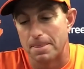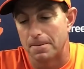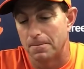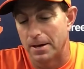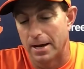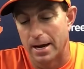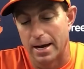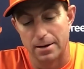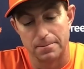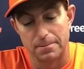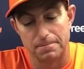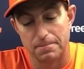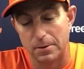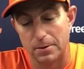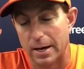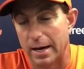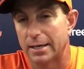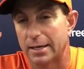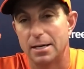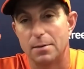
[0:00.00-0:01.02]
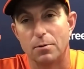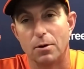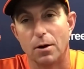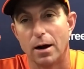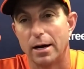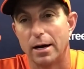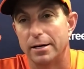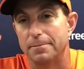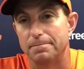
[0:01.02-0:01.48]
we got to keep
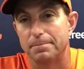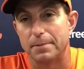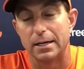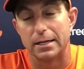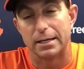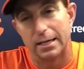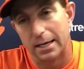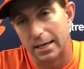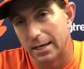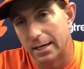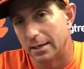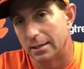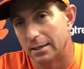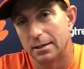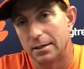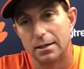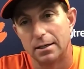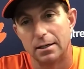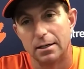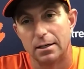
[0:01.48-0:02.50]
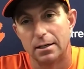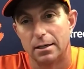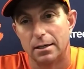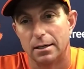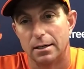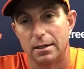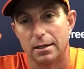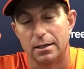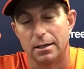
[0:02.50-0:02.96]
grinding. And again,
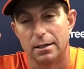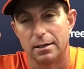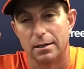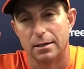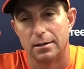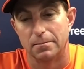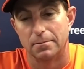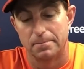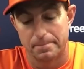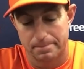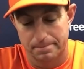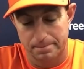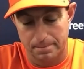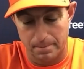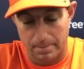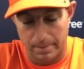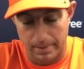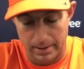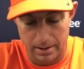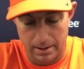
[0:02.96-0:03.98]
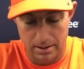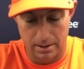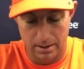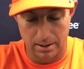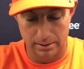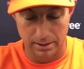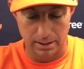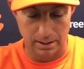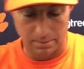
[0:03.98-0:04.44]

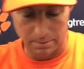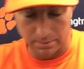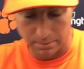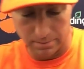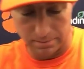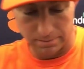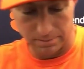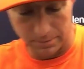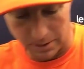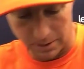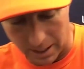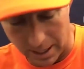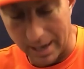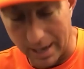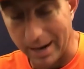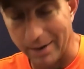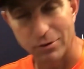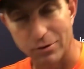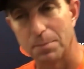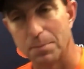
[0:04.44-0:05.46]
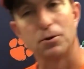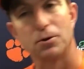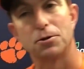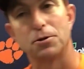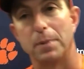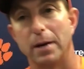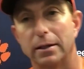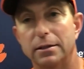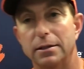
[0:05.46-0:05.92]
I think you got to have good
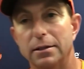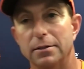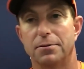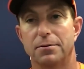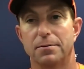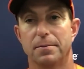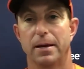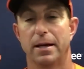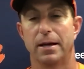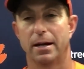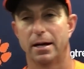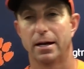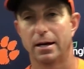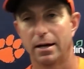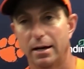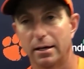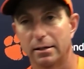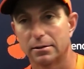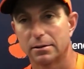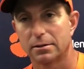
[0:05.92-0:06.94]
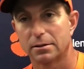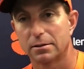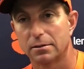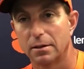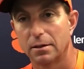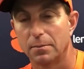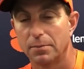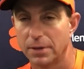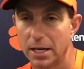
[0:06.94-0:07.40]
perspective. And
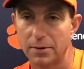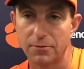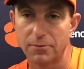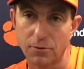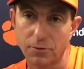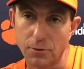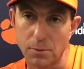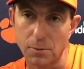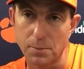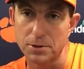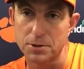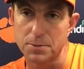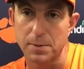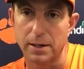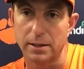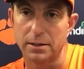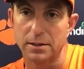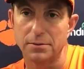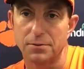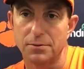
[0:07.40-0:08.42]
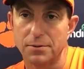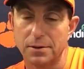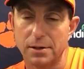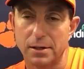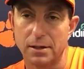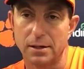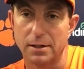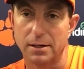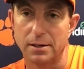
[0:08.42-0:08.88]
I'm thankful for perspective.
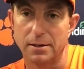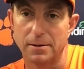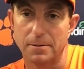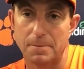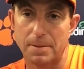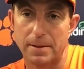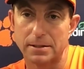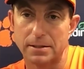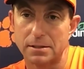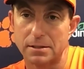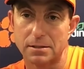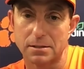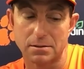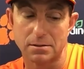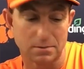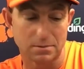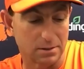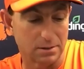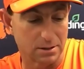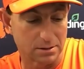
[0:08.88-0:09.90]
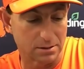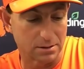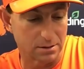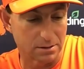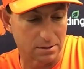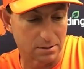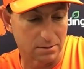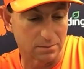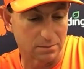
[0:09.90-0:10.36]
This
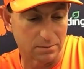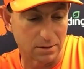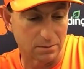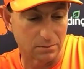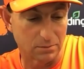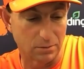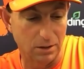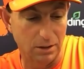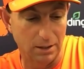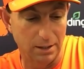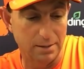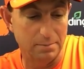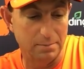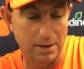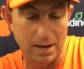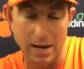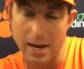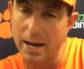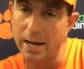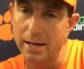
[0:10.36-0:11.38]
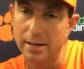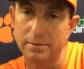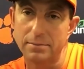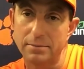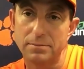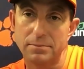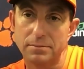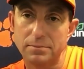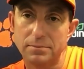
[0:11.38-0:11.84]
is a really bad
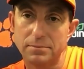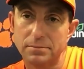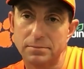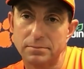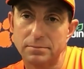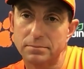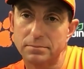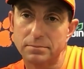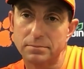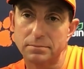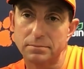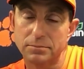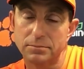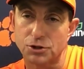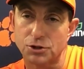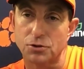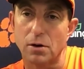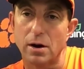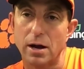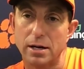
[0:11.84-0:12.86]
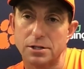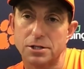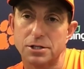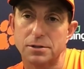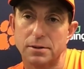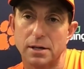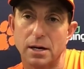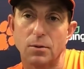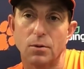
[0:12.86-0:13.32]

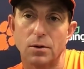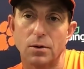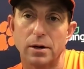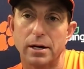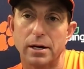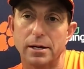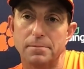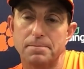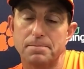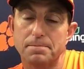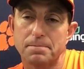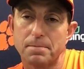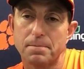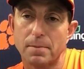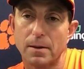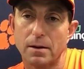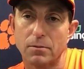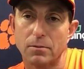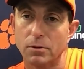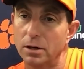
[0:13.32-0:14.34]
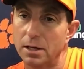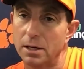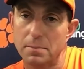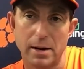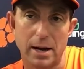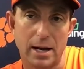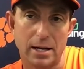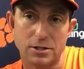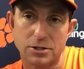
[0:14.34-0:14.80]
stretch that we're in, really
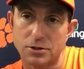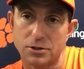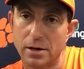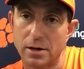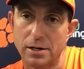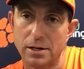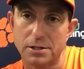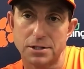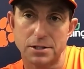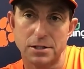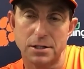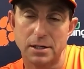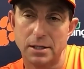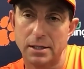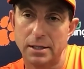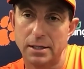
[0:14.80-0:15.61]
bad stretch.